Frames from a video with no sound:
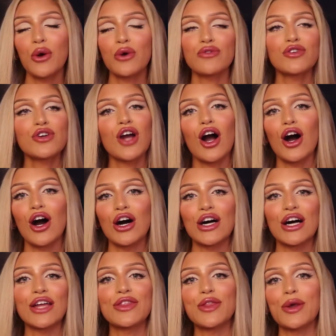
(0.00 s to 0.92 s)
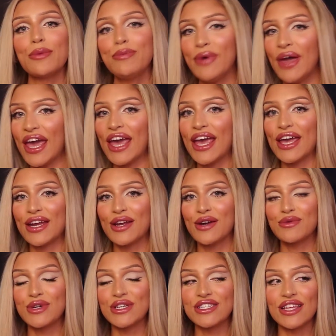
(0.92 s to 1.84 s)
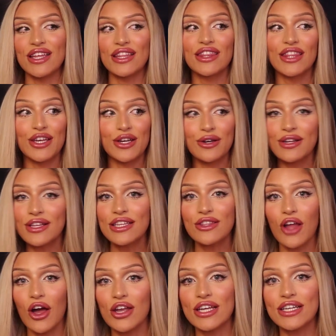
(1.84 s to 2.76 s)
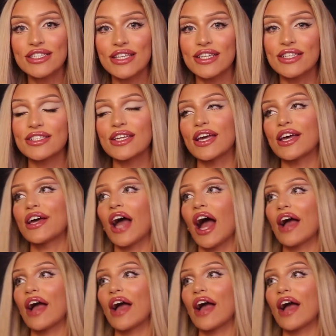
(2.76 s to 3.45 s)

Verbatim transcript: Overall, the pain was literally non-existent.